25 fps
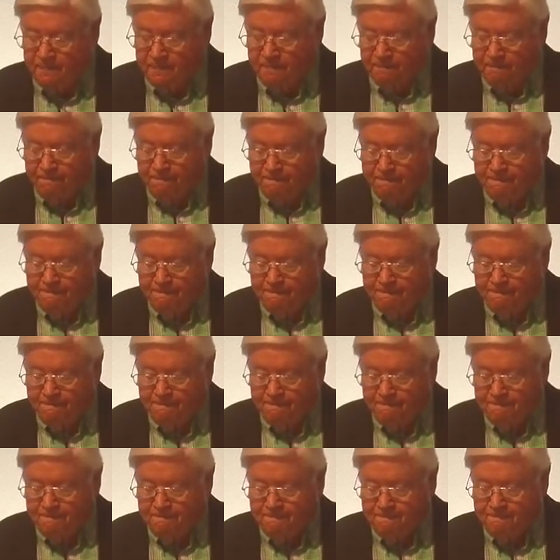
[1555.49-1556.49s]

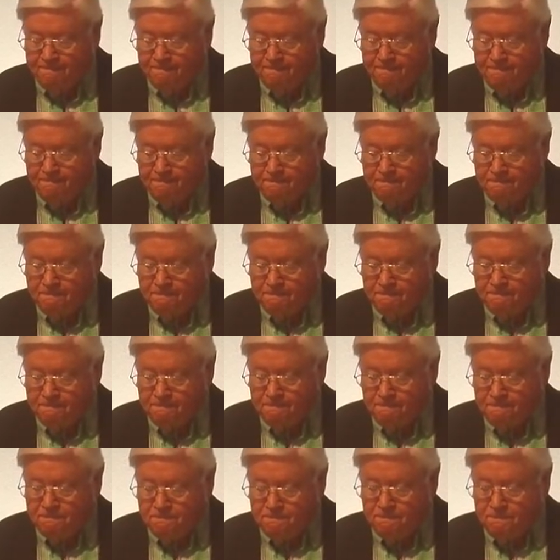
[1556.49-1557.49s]

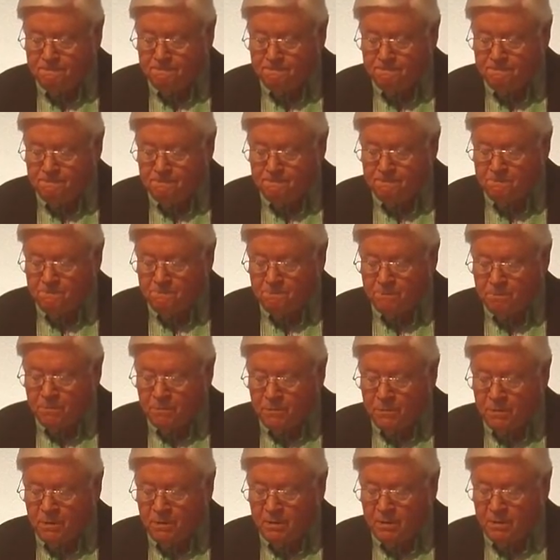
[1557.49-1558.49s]

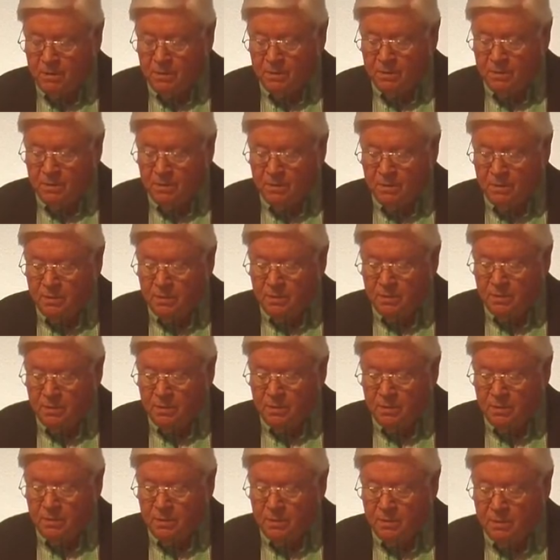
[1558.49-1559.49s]

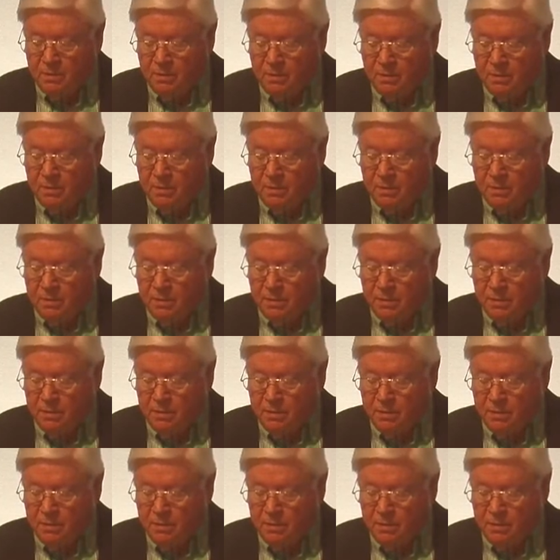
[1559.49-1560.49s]

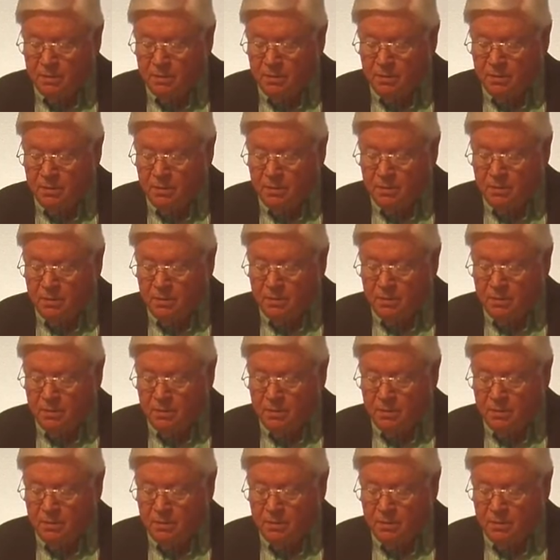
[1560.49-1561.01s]
No one is speaking in this clip.